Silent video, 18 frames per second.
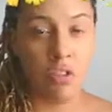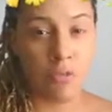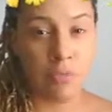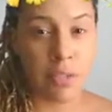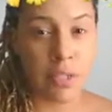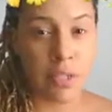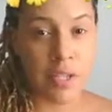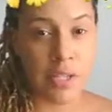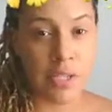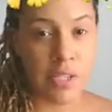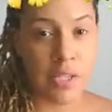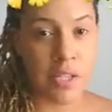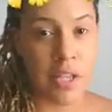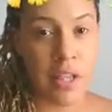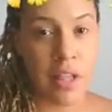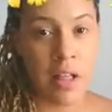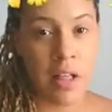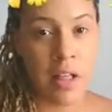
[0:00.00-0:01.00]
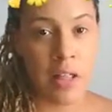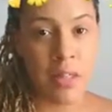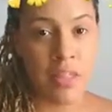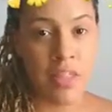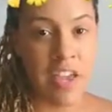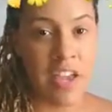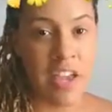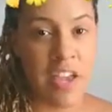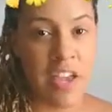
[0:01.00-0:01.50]
because
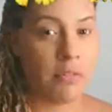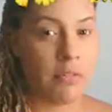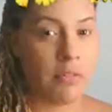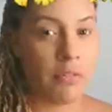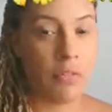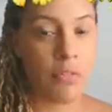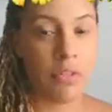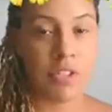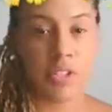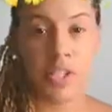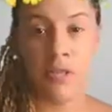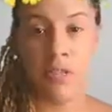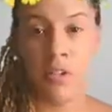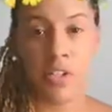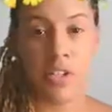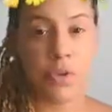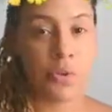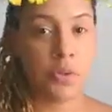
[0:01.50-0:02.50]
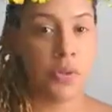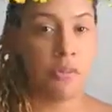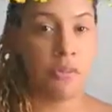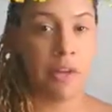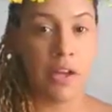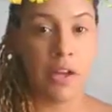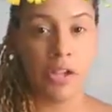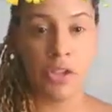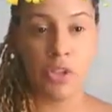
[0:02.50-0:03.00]
they've never received any sort of
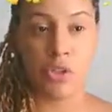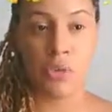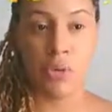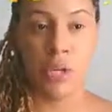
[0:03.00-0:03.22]
value,